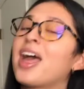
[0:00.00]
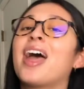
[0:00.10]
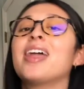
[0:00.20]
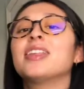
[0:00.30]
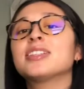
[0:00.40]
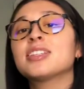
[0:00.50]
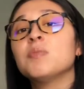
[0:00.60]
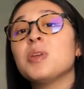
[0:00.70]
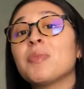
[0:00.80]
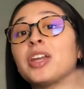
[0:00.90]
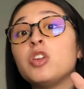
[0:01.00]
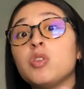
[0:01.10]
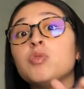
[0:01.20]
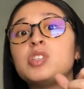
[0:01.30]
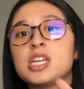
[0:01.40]
And that's going to be my
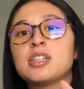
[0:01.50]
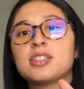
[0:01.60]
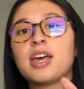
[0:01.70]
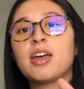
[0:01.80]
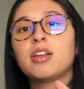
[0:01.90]
new data set.